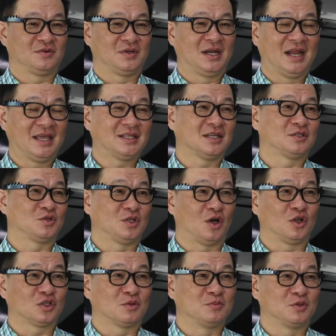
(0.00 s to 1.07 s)
related to the
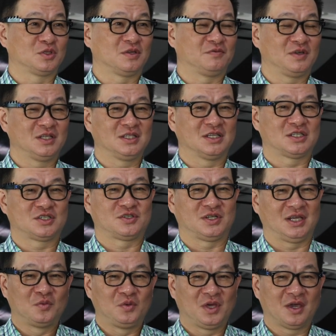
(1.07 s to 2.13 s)
automotive
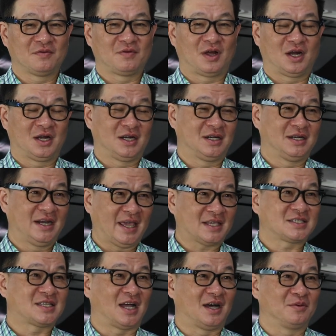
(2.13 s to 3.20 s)
industry. We have our
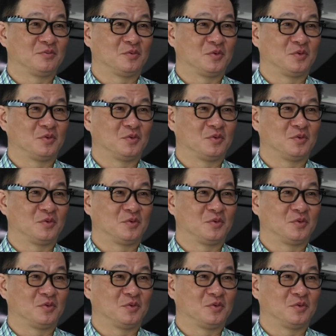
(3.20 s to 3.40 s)
Next Hub,